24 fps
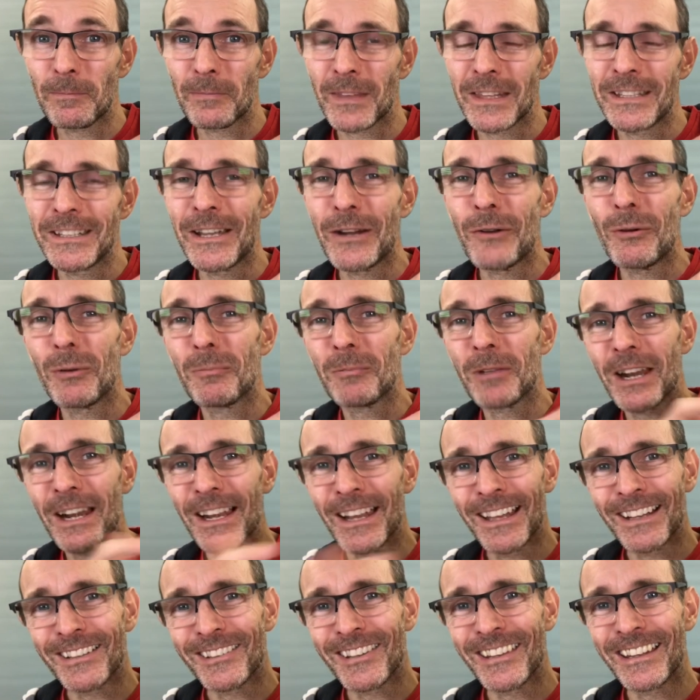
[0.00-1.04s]
Now I'm
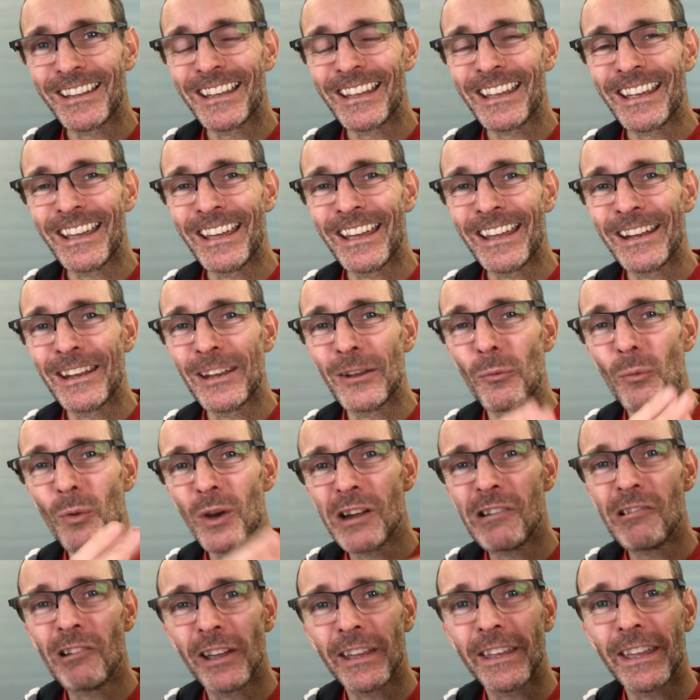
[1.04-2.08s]
collecting again.
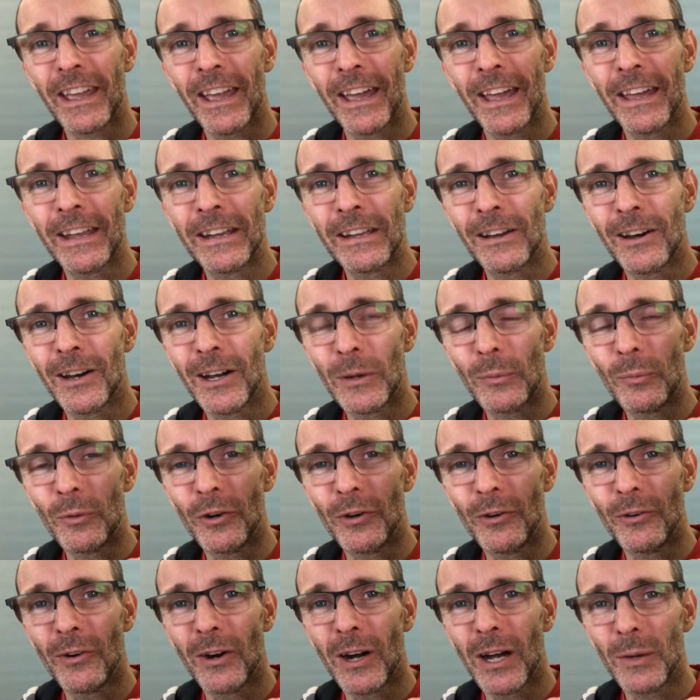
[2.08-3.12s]
Where I can, I
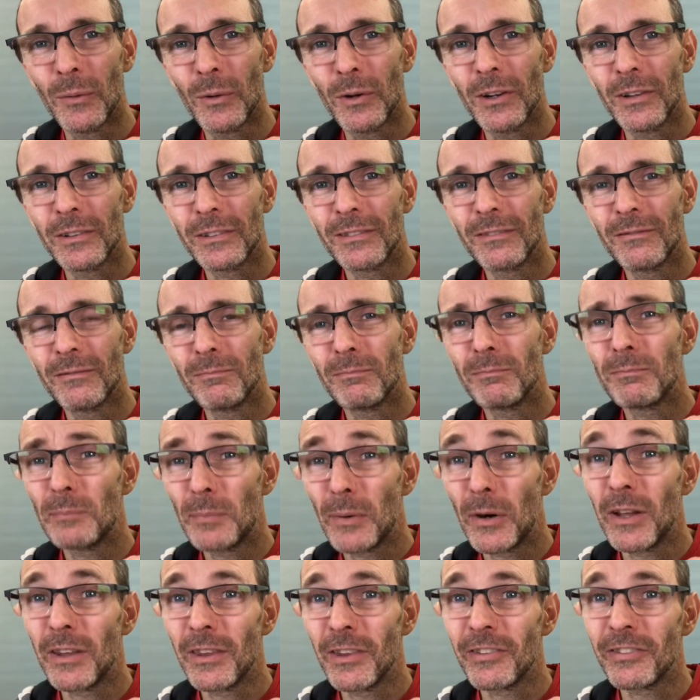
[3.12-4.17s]
will
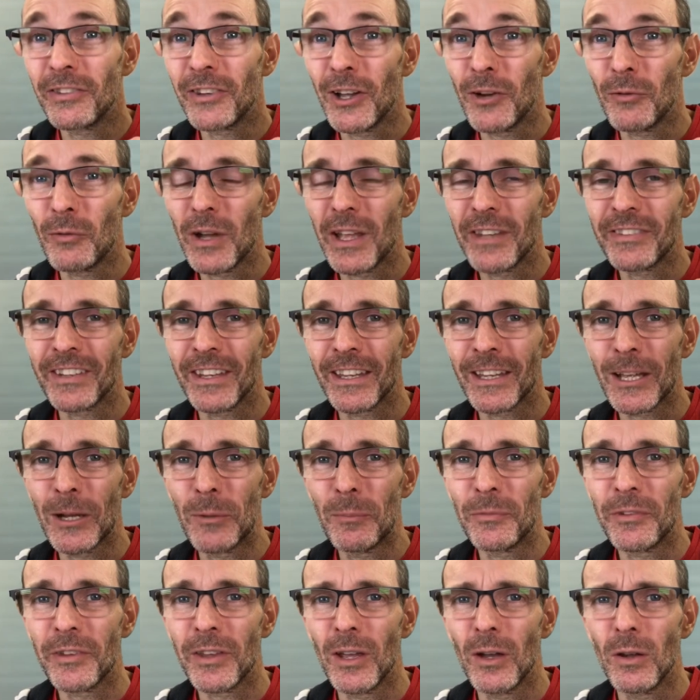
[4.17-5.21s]
buy the stuff as it
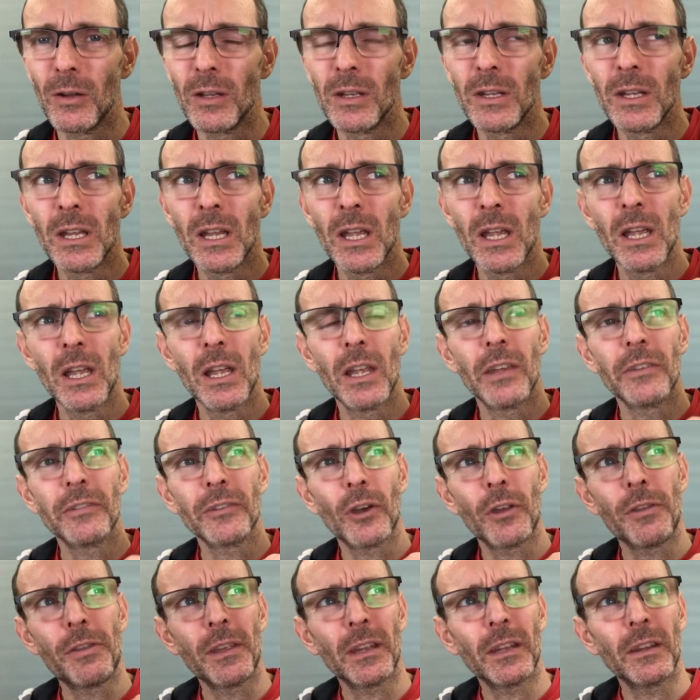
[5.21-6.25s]
comes out. So I
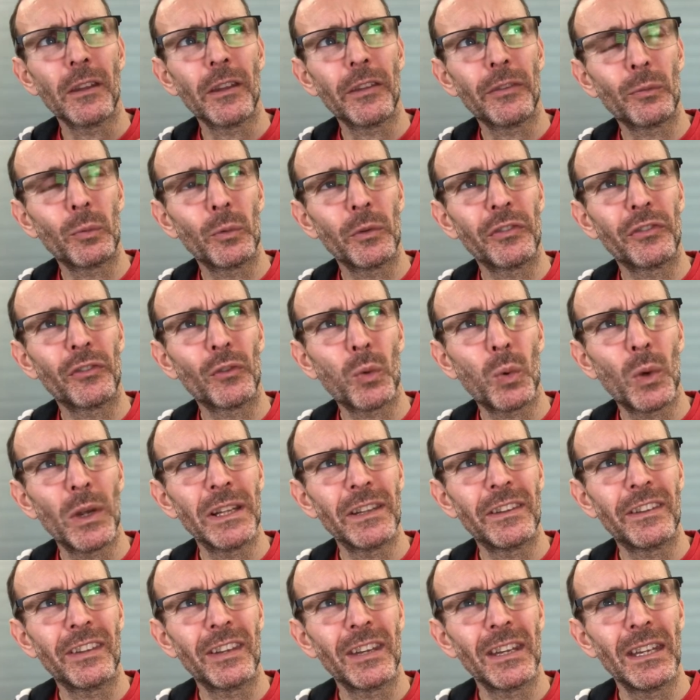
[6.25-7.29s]
think this was
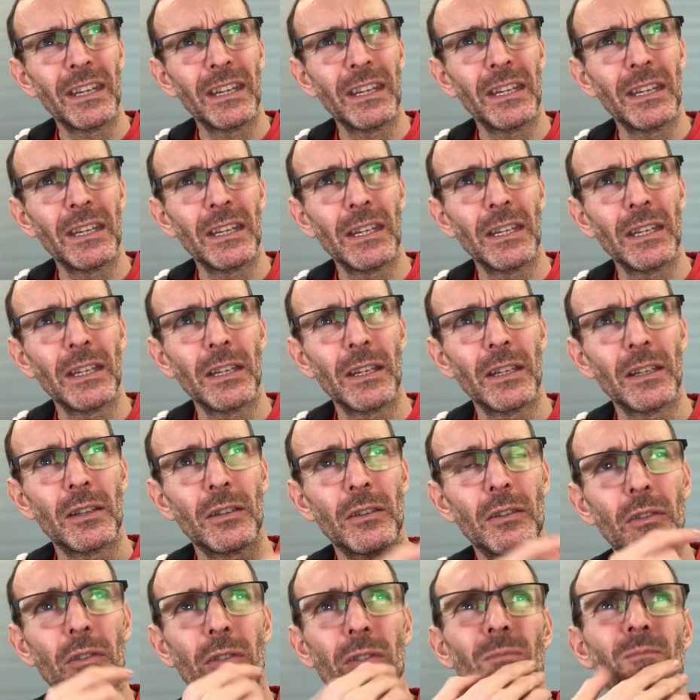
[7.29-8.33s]

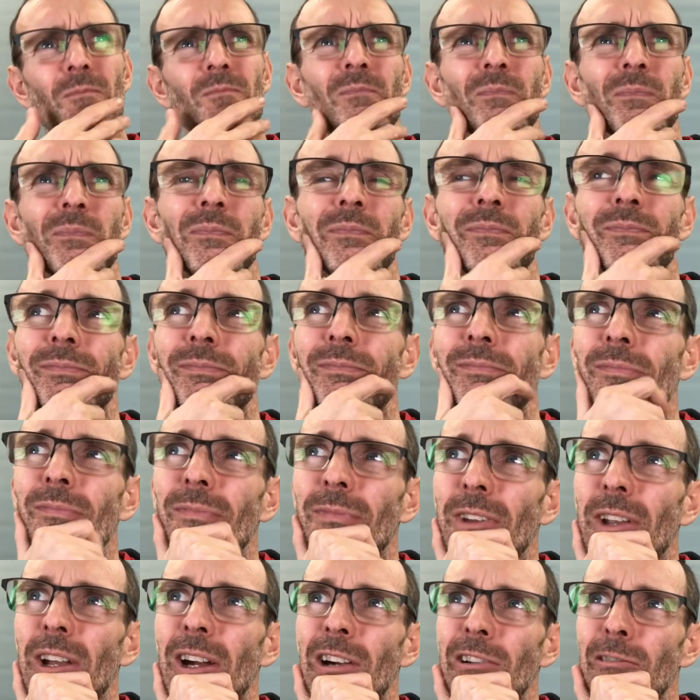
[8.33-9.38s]

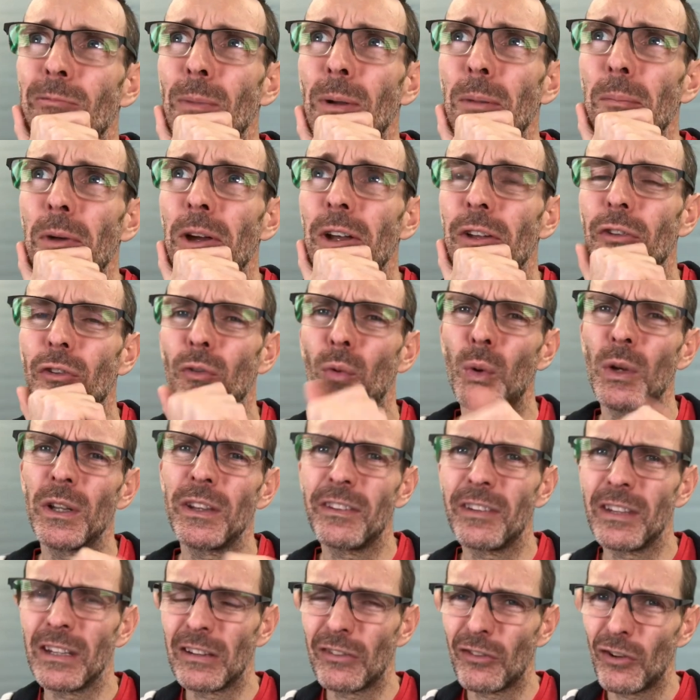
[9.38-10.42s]

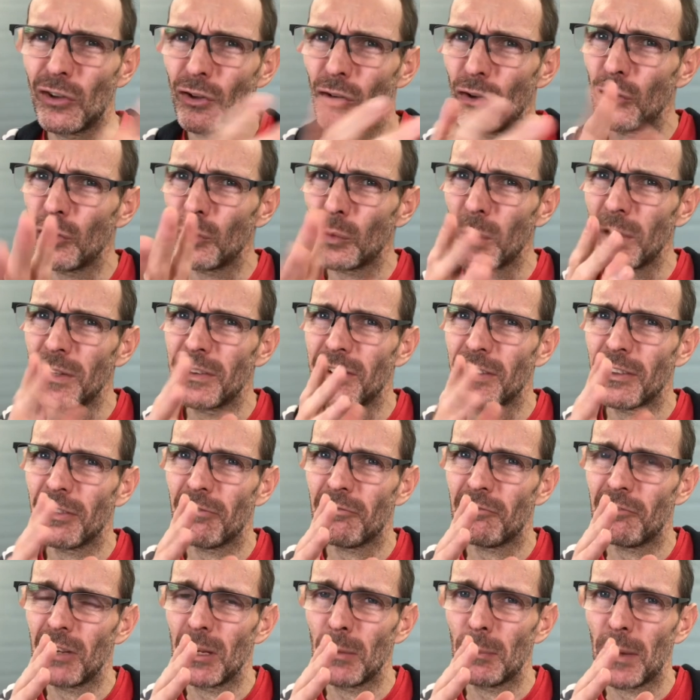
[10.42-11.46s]

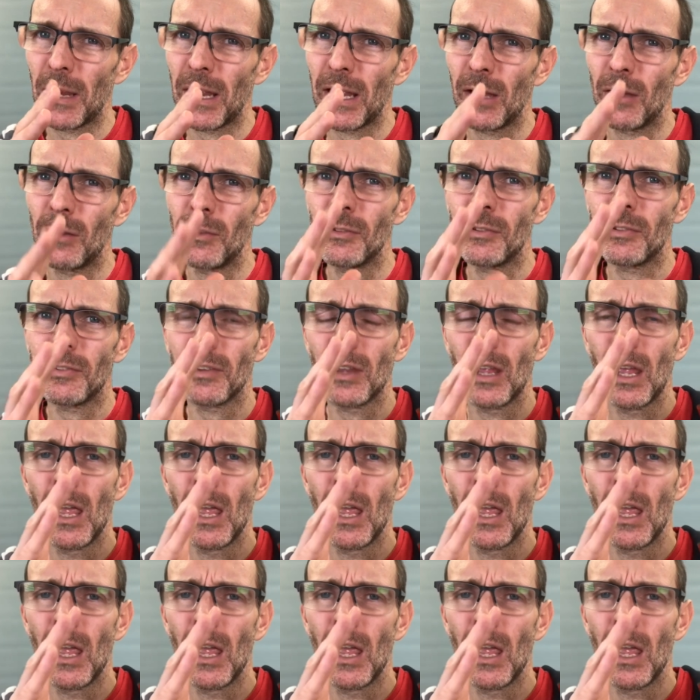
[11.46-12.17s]
23 pounds.